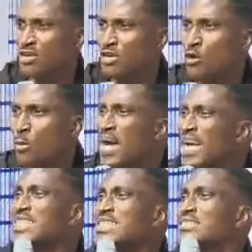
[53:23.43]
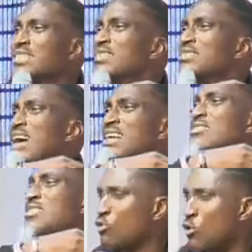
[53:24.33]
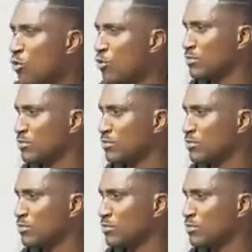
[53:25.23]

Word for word: Your marketing skills are zero.